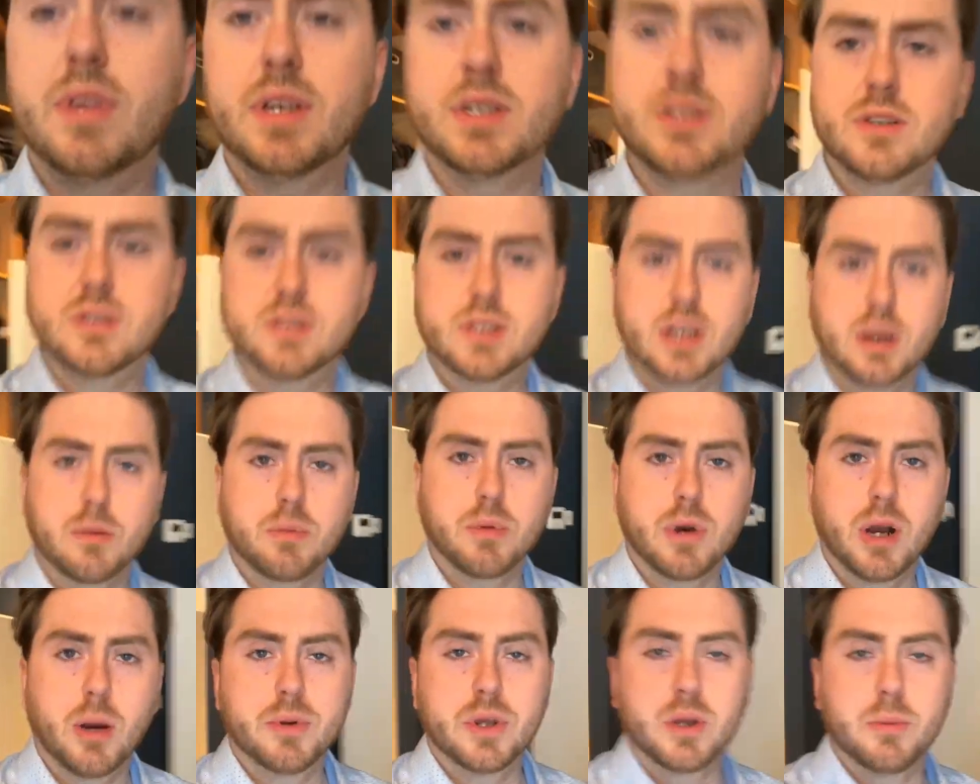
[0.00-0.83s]
this looks like a
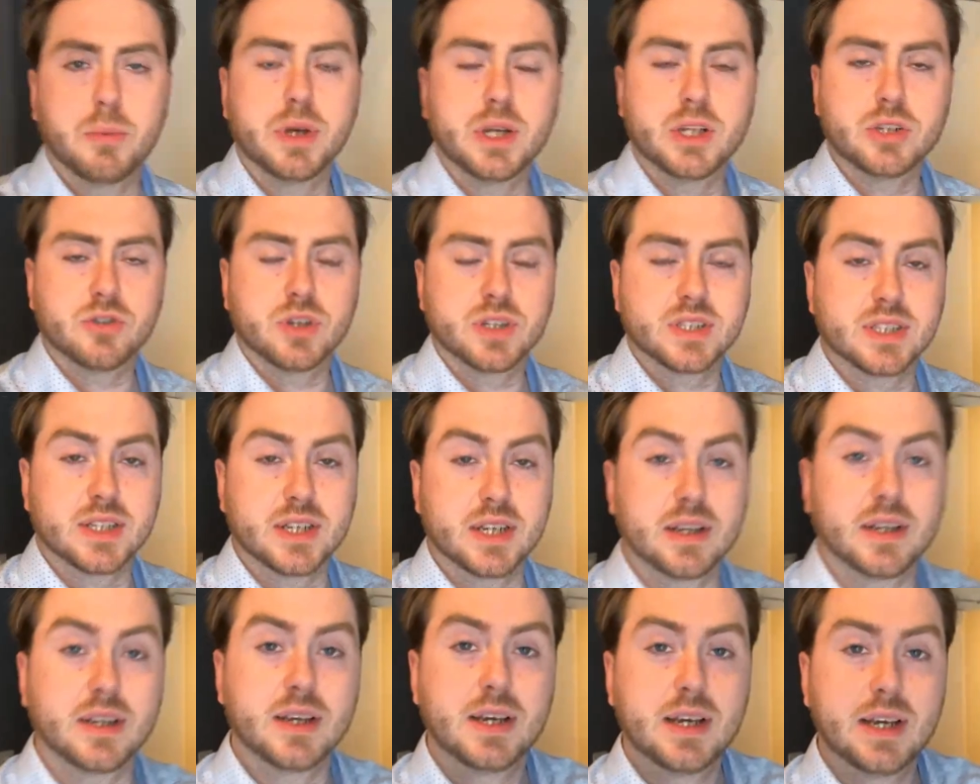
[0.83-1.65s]
property you'd be interested
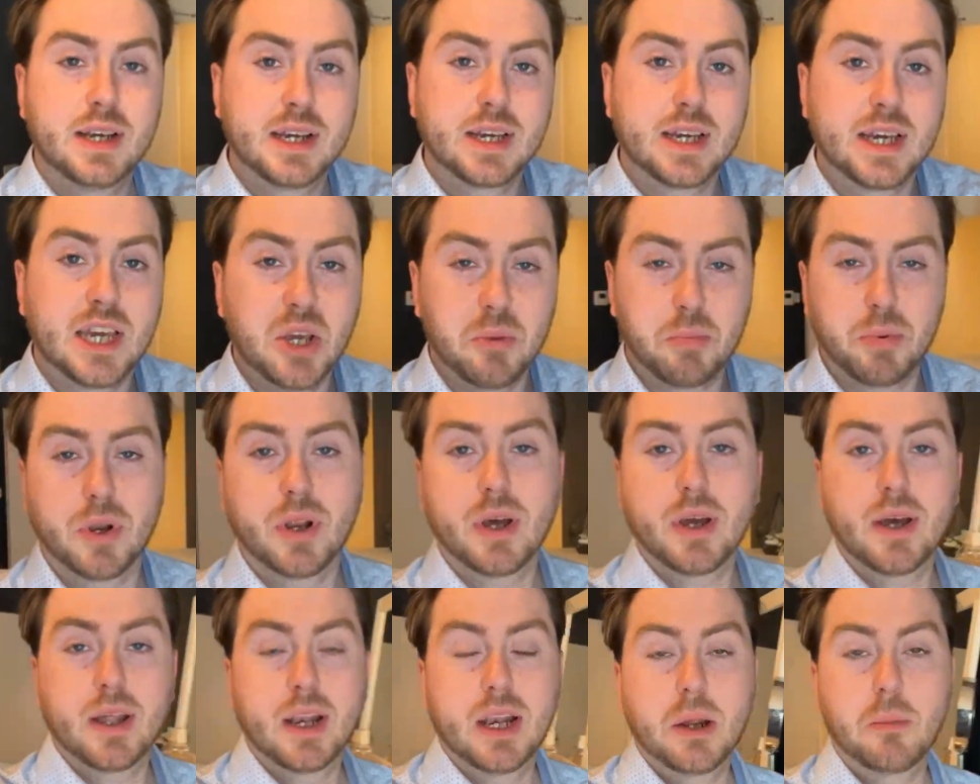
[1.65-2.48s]
in, keep
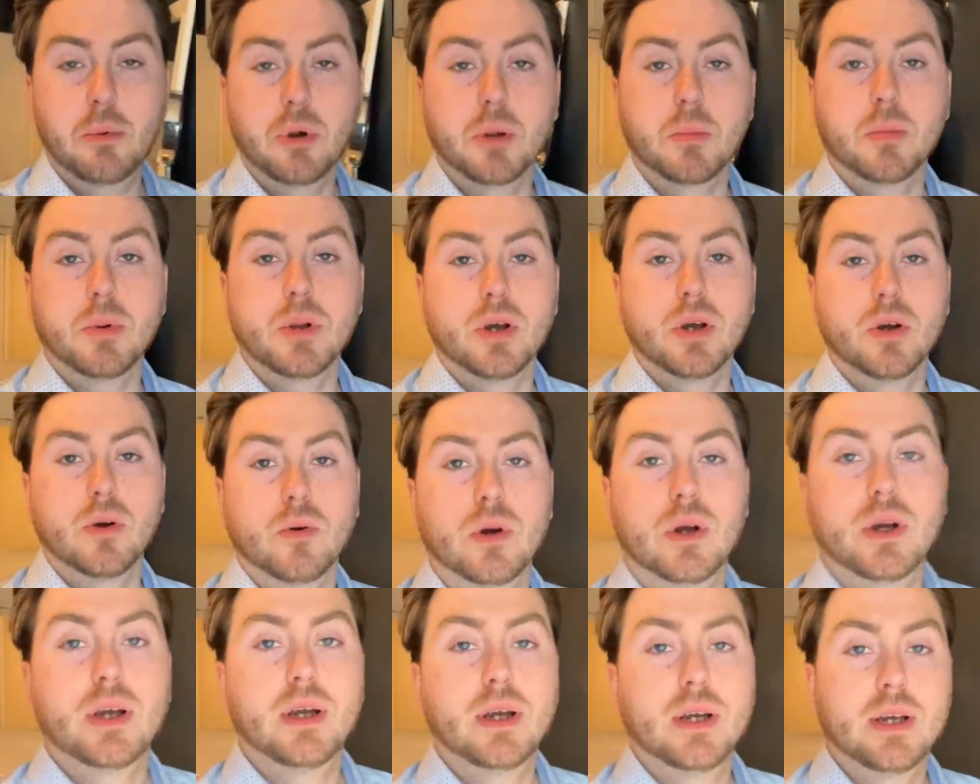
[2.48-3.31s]
an eye on
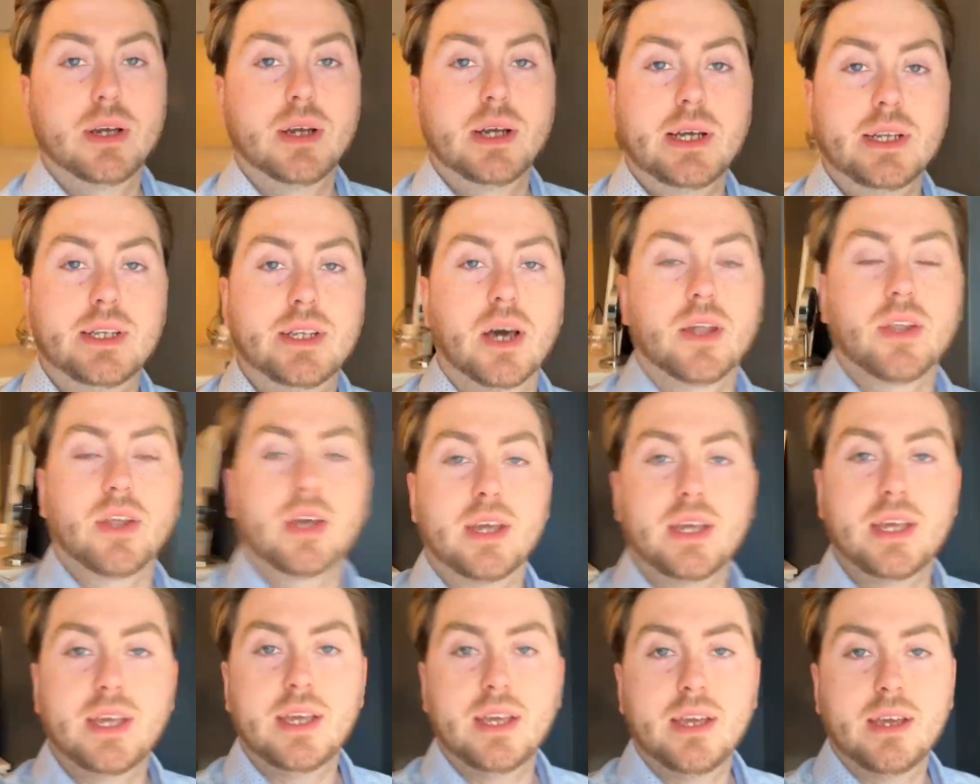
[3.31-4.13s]

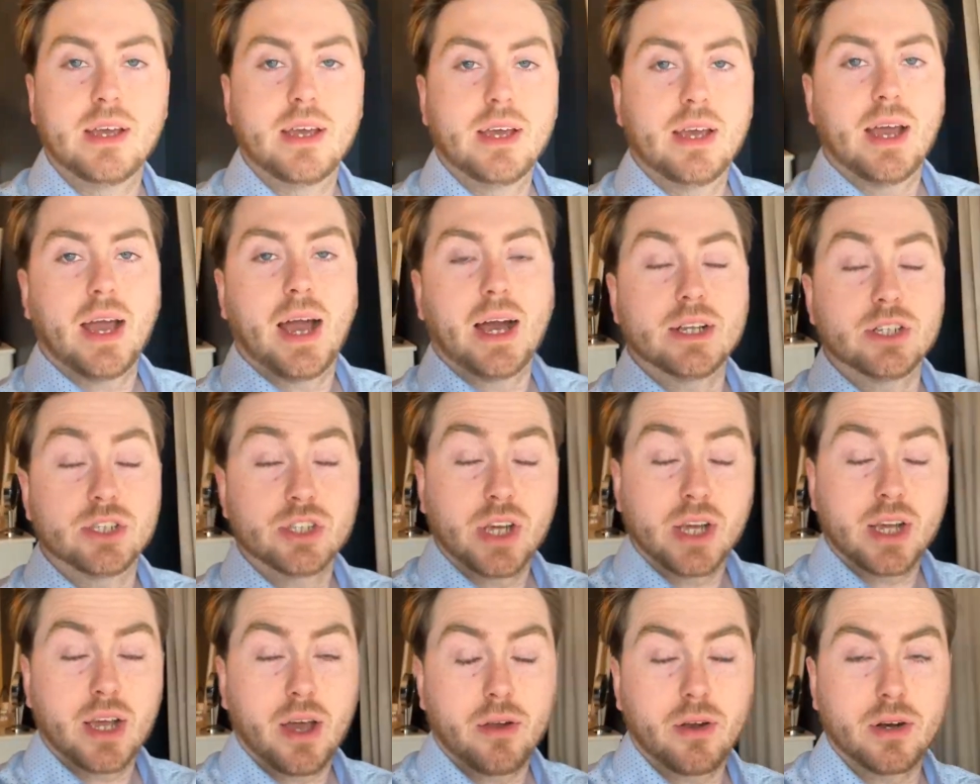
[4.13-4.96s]
libertyblue.ie and
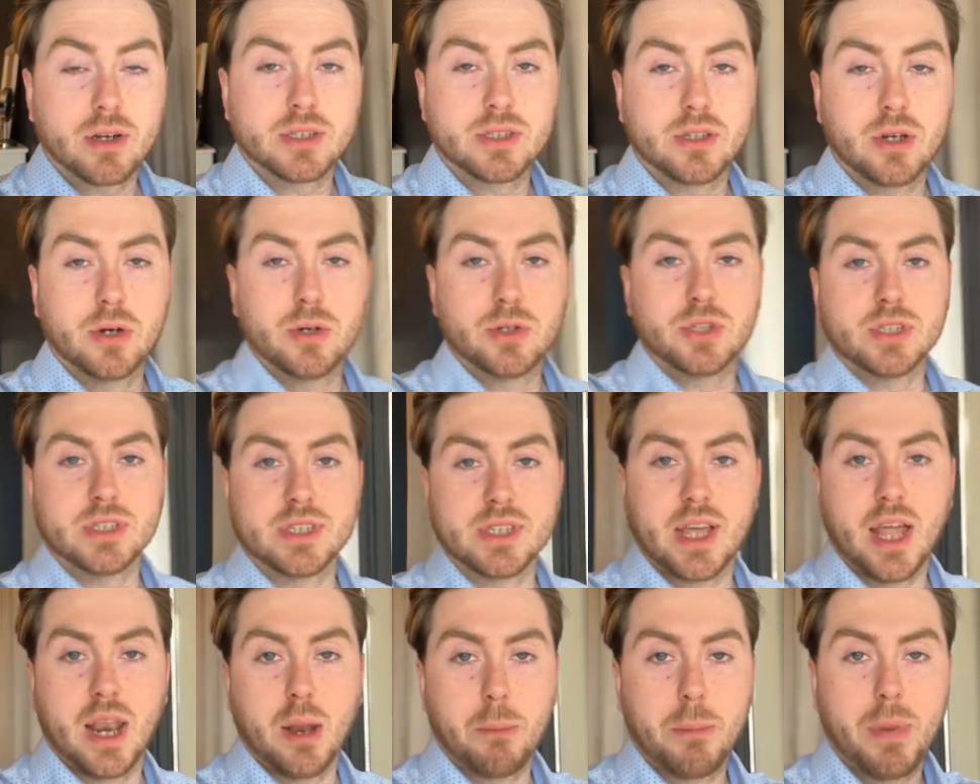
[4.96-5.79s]
check out our socials
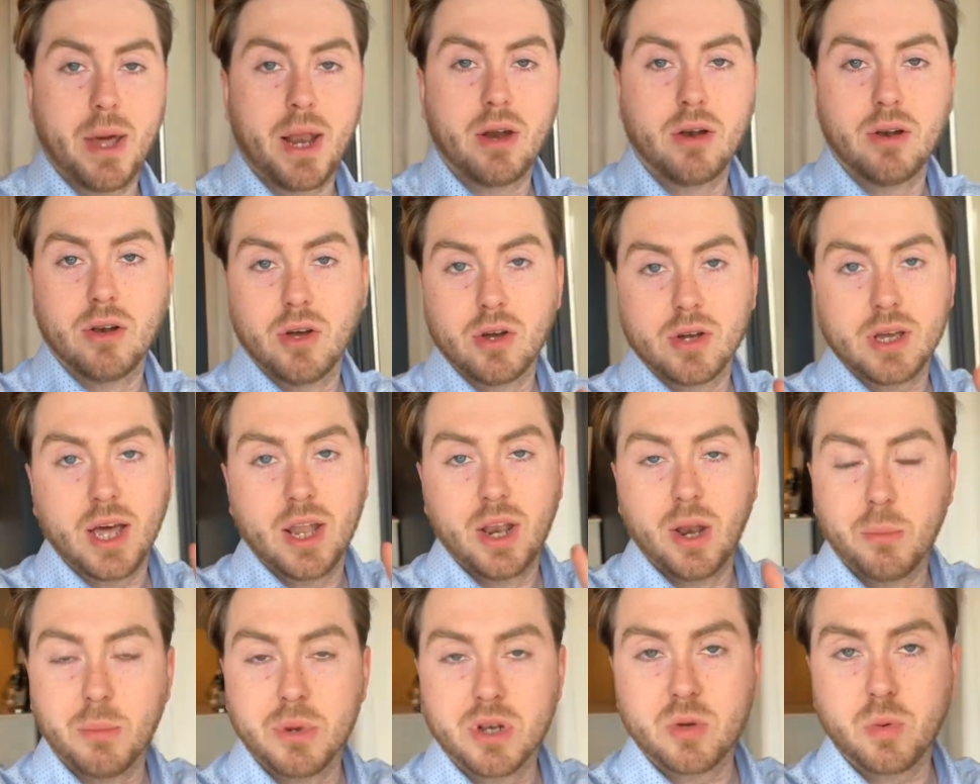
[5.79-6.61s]
to get a better look
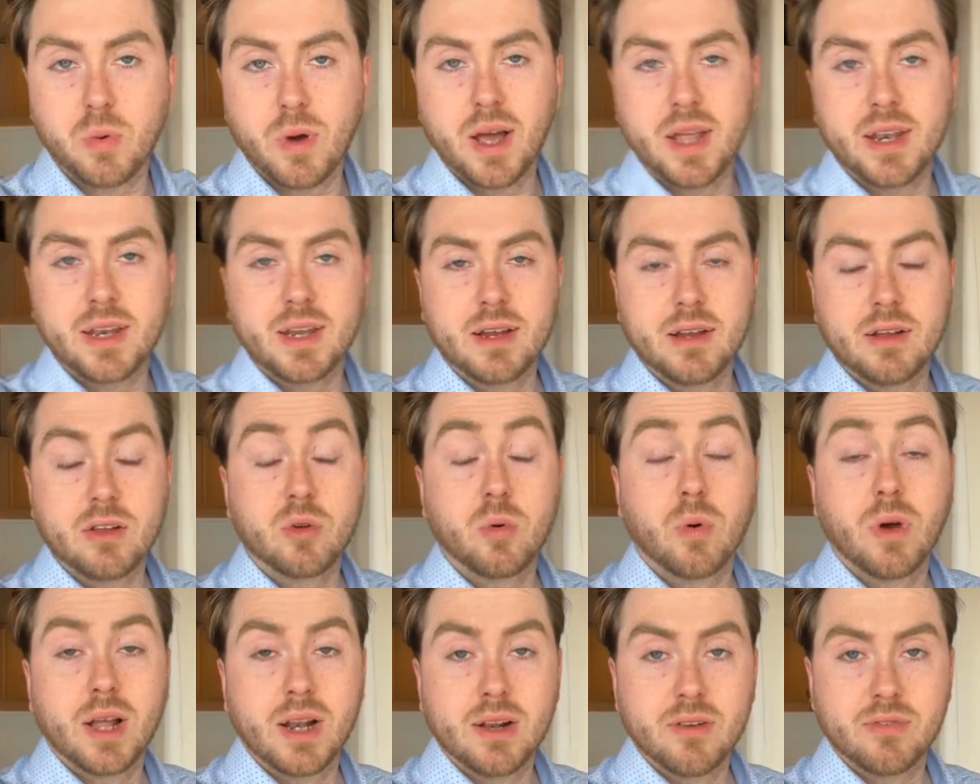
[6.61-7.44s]
at number 12
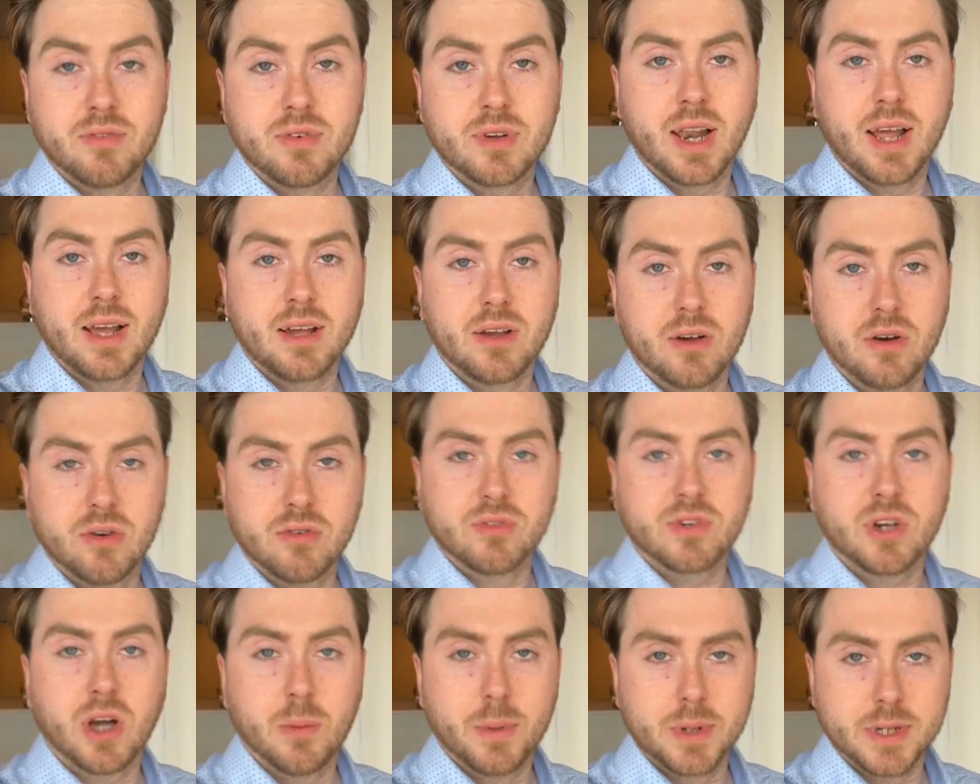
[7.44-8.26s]

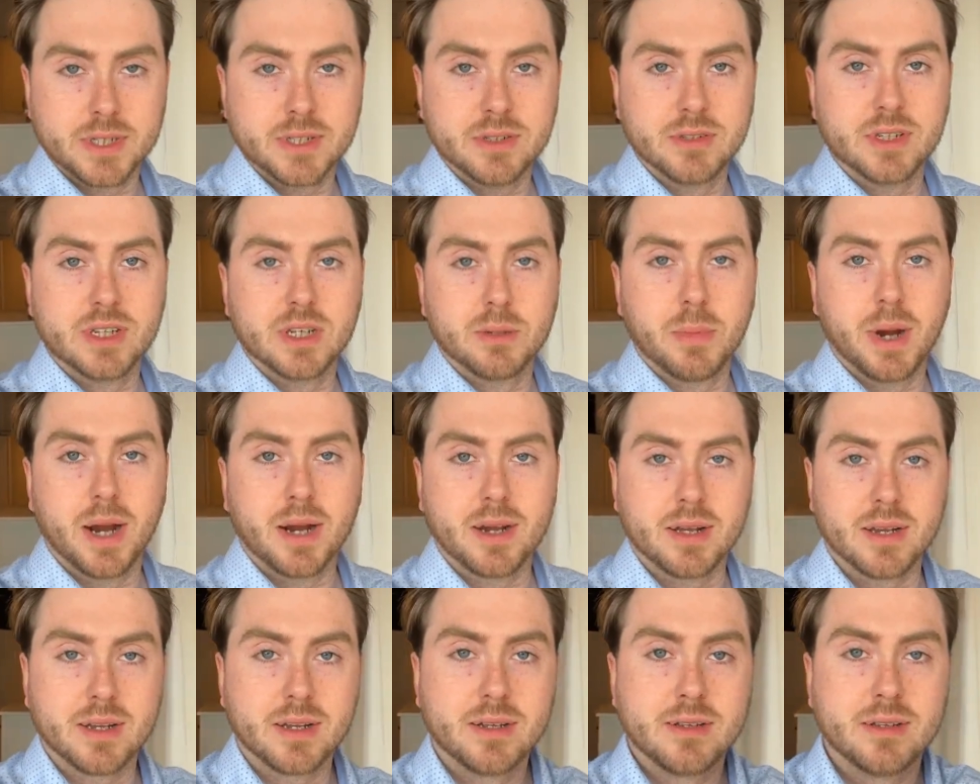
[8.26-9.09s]
Glencove coming soon to the
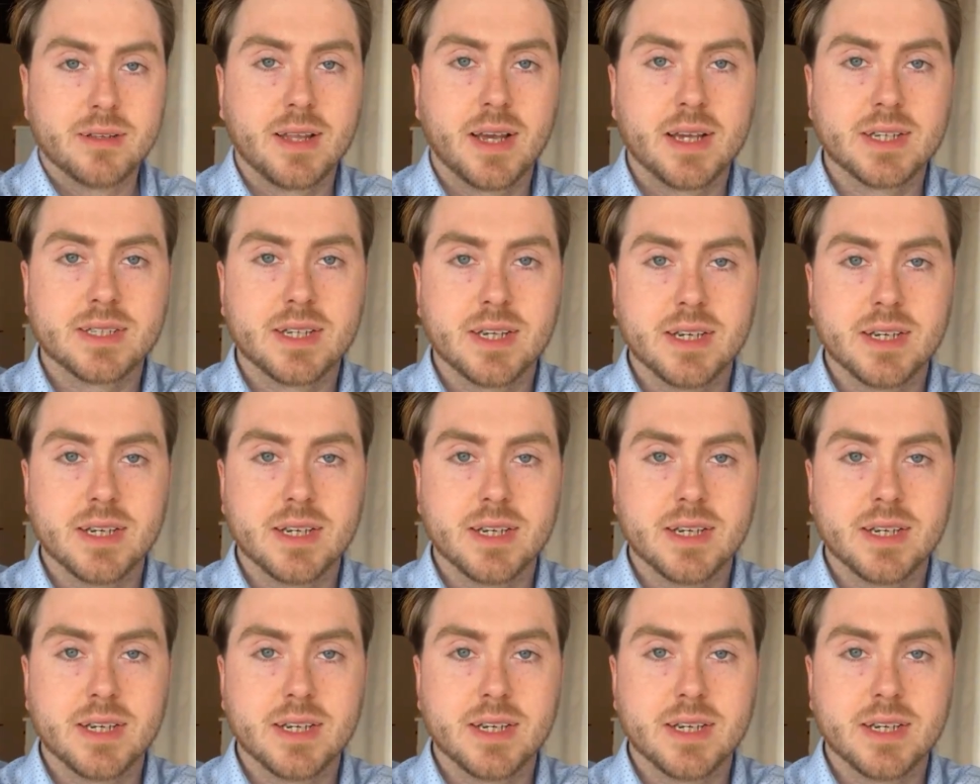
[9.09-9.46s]
market. Take